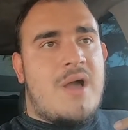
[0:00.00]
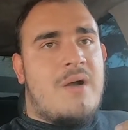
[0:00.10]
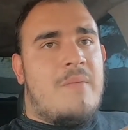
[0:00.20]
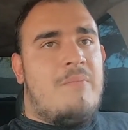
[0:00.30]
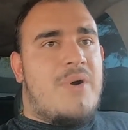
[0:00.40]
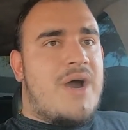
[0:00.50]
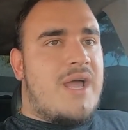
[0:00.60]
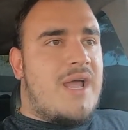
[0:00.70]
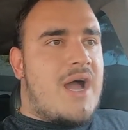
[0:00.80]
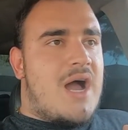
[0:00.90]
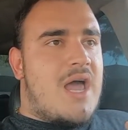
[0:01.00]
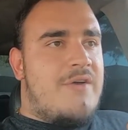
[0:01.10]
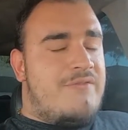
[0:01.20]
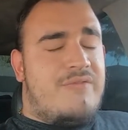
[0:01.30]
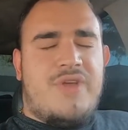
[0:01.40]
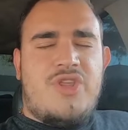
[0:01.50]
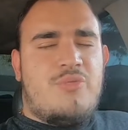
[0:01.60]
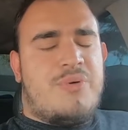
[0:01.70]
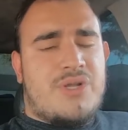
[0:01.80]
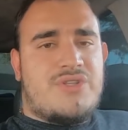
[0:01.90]
But if you
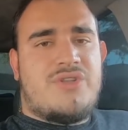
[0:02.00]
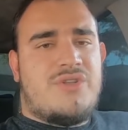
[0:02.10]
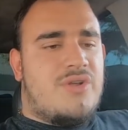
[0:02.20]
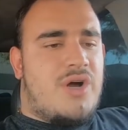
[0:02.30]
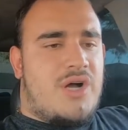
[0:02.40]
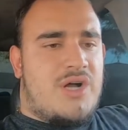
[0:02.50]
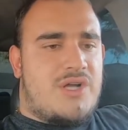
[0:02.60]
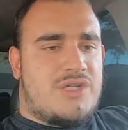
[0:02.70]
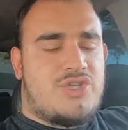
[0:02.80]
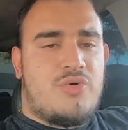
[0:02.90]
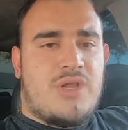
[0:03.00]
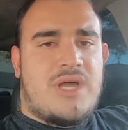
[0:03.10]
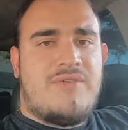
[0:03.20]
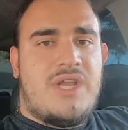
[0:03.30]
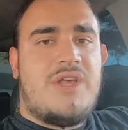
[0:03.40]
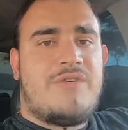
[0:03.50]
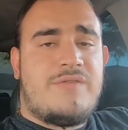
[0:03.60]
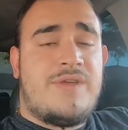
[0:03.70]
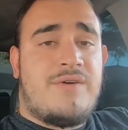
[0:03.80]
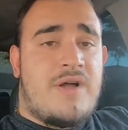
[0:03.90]
put a 211
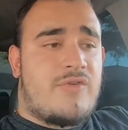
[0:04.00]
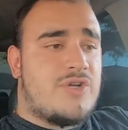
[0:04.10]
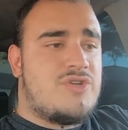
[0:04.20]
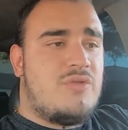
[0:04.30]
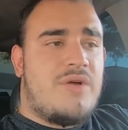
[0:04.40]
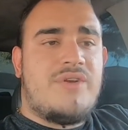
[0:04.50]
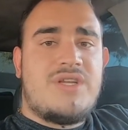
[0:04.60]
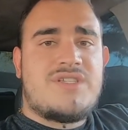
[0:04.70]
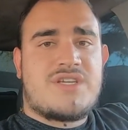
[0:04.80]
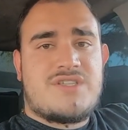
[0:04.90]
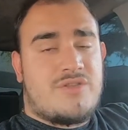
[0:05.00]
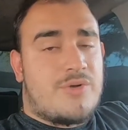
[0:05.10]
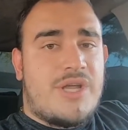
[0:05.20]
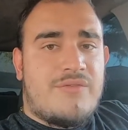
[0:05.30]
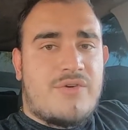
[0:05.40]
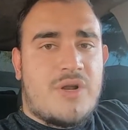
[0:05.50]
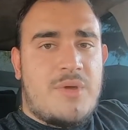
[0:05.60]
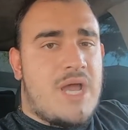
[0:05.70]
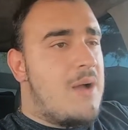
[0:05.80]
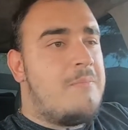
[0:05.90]
E55 or a 211 E63 in front of
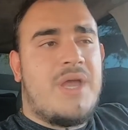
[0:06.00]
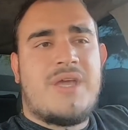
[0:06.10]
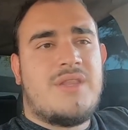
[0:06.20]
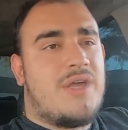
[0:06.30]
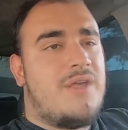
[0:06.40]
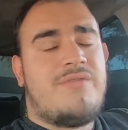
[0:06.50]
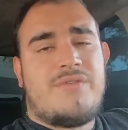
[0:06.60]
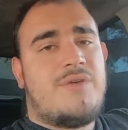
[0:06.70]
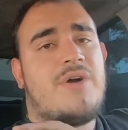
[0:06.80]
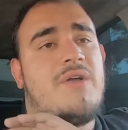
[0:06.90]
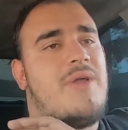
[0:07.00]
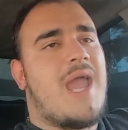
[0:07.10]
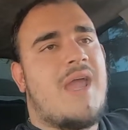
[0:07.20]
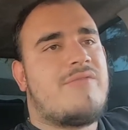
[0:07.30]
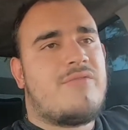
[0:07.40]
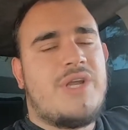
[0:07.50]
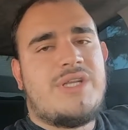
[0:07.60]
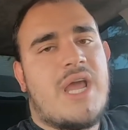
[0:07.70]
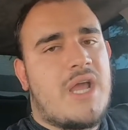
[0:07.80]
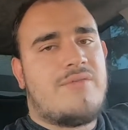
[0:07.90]
me, I'm picking the E55 every
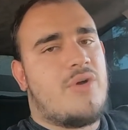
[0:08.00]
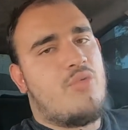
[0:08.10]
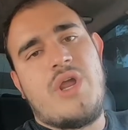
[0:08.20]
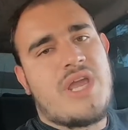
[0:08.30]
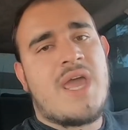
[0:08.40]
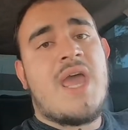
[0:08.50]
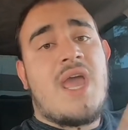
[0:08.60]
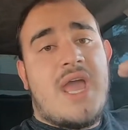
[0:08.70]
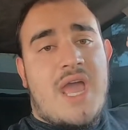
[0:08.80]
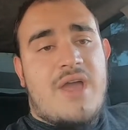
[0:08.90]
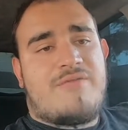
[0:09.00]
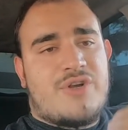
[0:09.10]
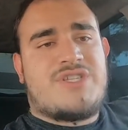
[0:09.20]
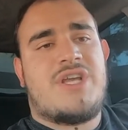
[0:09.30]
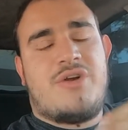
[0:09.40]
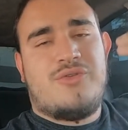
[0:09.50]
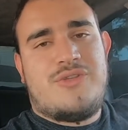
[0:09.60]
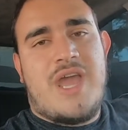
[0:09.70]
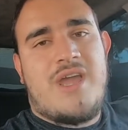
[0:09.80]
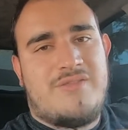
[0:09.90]
day of the week, every single
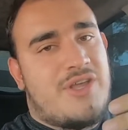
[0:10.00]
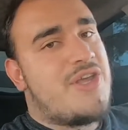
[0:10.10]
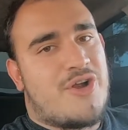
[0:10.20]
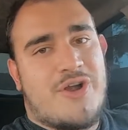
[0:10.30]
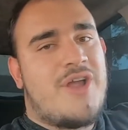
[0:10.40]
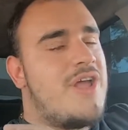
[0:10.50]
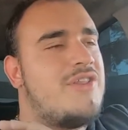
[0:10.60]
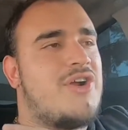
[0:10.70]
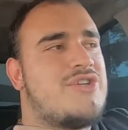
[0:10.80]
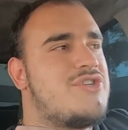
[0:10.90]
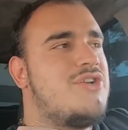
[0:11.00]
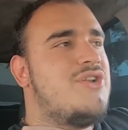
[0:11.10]
day of the year. I'm